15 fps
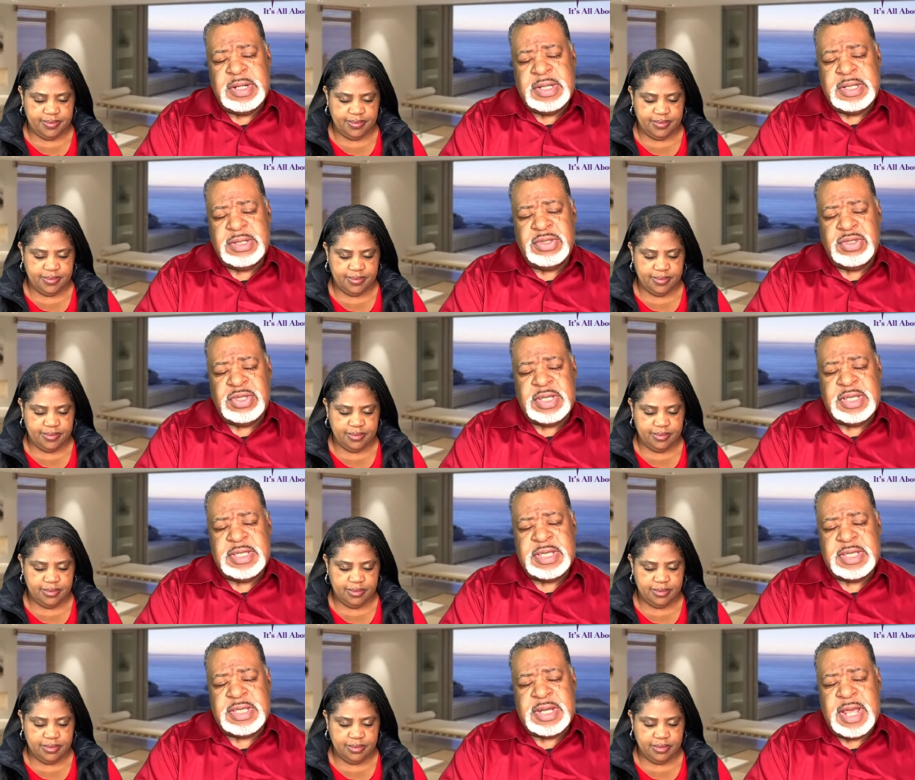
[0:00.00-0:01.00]
Speaker 1: In
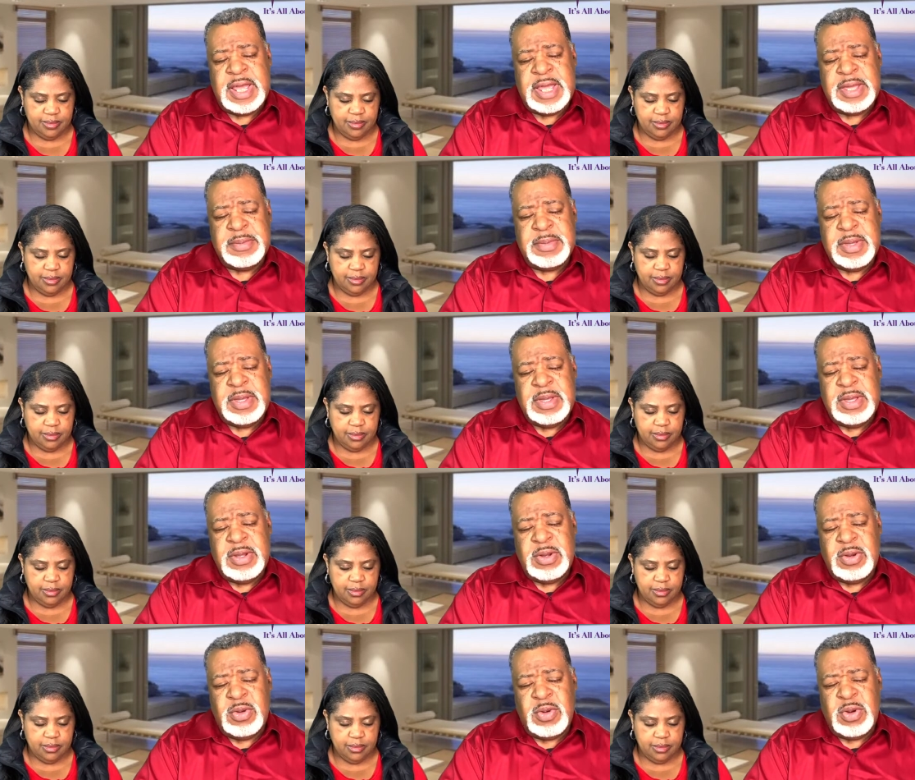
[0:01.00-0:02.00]
Jesus' name,
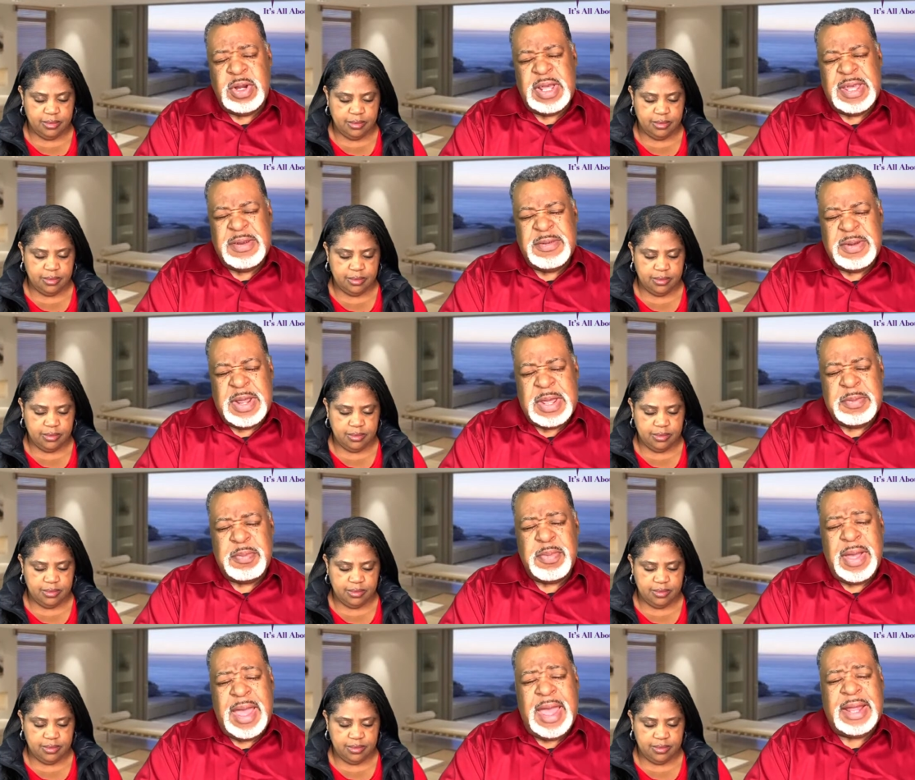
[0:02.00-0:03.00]
Lord, and
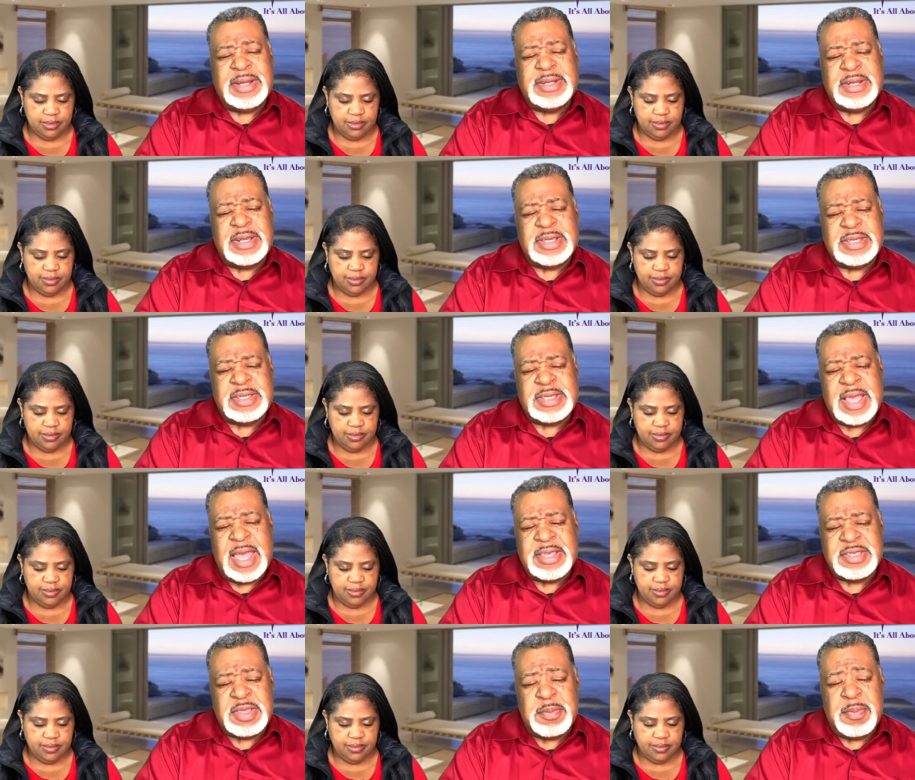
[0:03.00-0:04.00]
impact us as
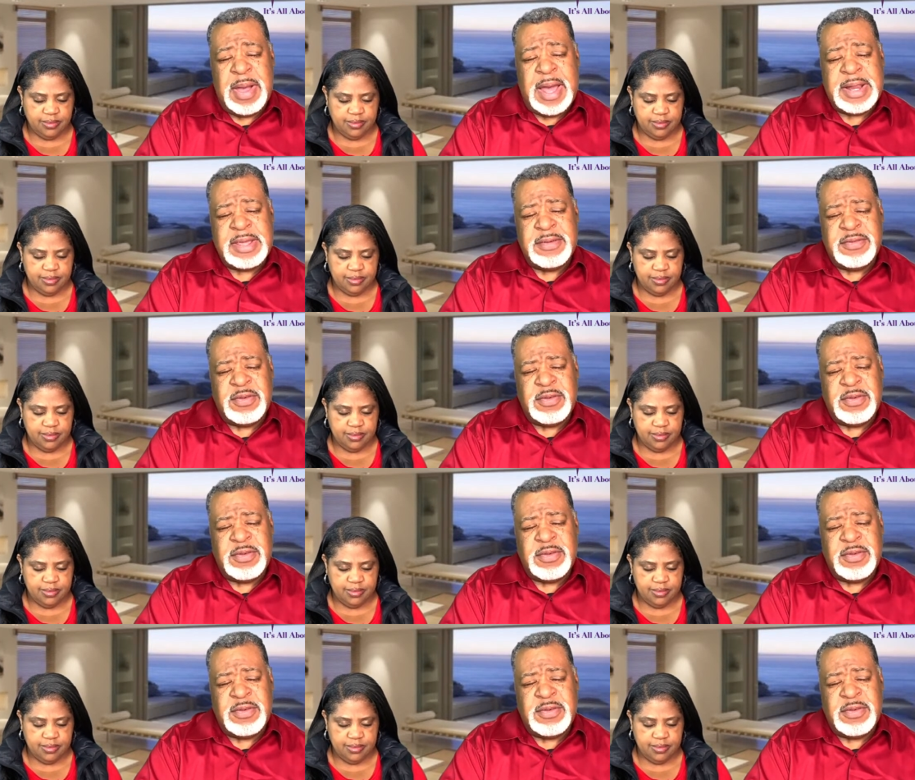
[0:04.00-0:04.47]
the body of